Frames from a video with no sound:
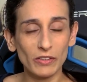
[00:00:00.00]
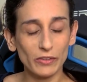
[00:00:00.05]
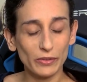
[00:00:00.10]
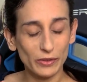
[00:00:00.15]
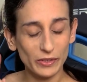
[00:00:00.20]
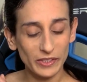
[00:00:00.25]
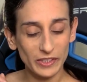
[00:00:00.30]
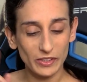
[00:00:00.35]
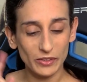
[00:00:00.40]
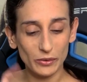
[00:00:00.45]

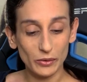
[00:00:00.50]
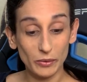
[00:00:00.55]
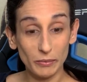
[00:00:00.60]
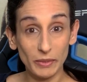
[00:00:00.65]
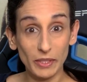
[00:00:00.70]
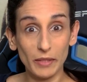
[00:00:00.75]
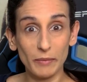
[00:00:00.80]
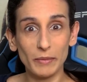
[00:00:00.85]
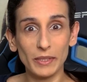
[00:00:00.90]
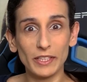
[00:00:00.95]
Oh, it took
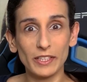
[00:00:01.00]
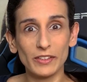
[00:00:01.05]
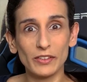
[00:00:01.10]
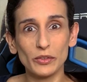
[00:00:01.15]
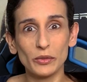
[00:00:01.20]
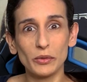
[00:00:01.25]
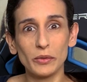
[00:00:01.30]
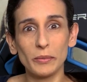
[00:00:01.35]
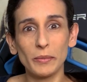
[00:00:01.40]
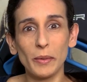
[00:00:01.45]
me a minute
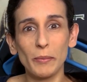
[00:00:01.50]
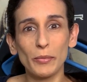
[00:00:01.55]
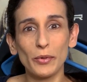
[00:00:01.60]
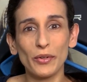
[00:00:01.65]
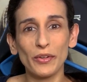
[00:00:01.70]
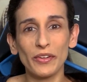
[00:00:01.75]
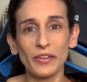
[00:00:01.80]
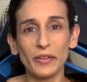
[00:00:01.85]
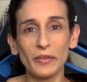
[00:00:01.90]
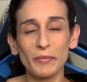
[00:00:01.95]
to
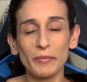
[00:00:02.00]
remember.